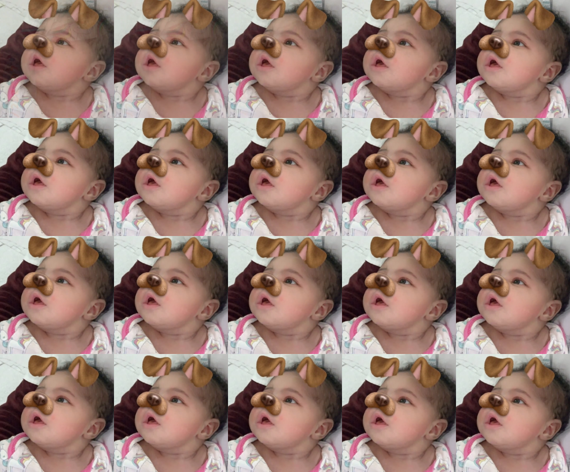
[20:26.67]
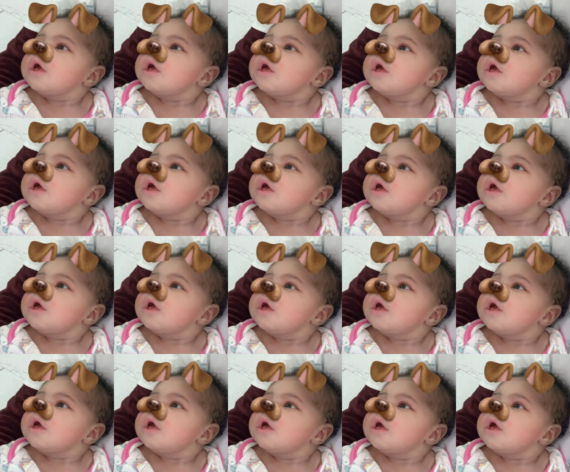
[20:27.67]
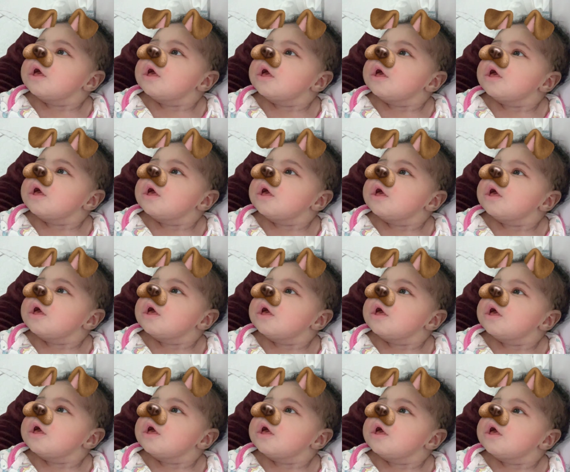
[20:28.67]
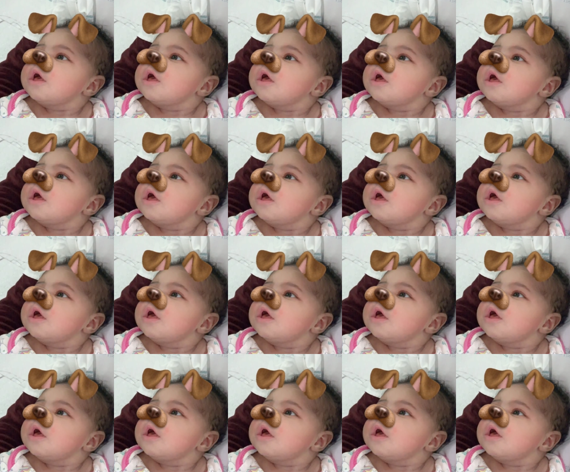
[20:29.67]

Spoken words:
(silence)